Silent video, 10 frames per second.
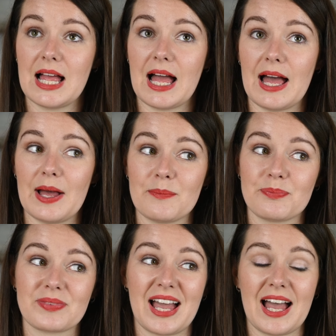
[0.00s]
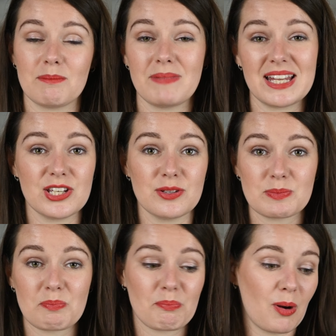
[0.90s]
And menus,
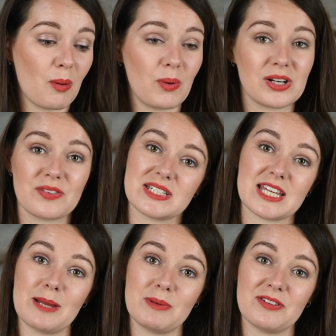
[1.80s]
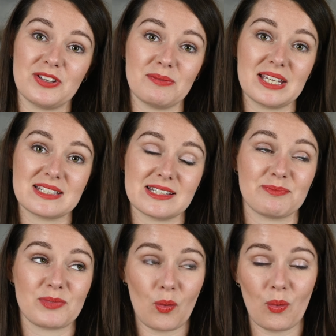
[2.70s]
pop one on the table if you need it,
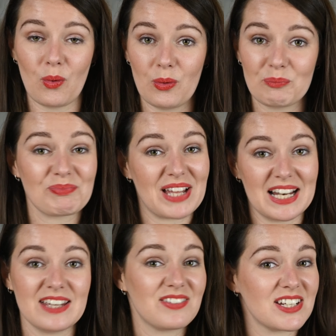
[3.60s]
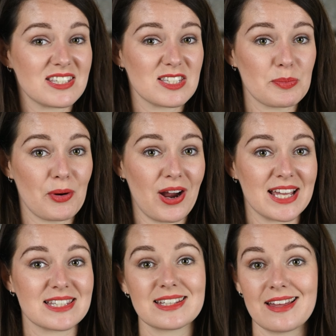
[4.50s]
or leave it as a
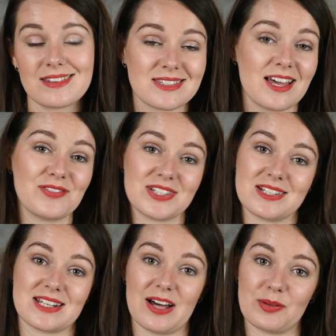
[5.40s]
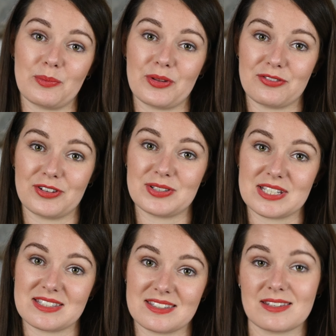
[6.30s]
surprise. Get the servers to tell them what the food
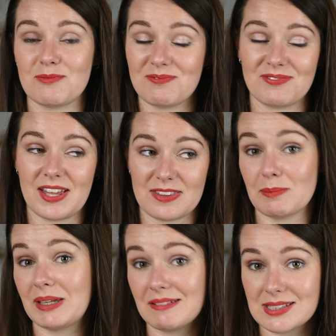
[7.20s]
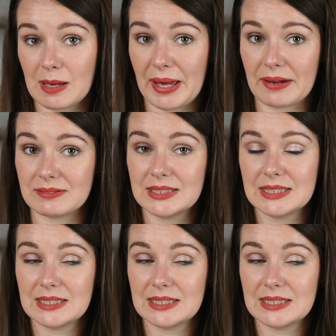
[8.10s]
is as the meals come out.